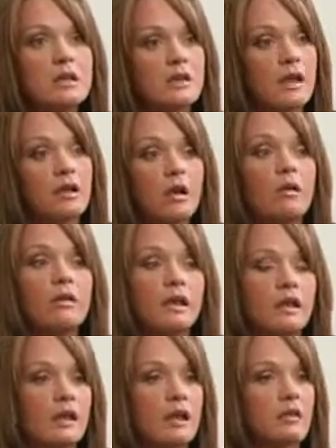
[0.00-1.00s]
They know they
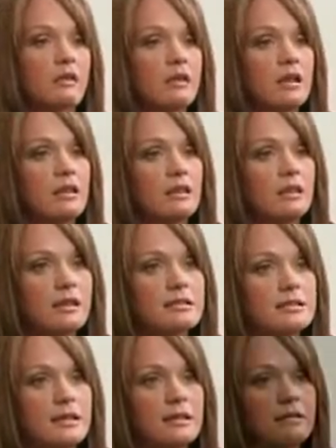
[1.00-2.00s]
can handle anything they
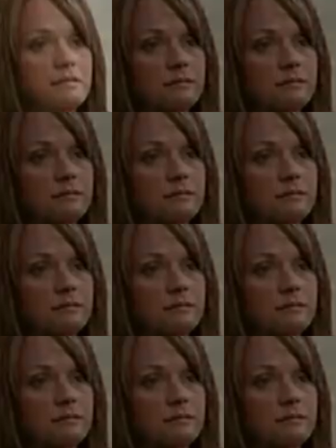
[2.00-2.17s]
see.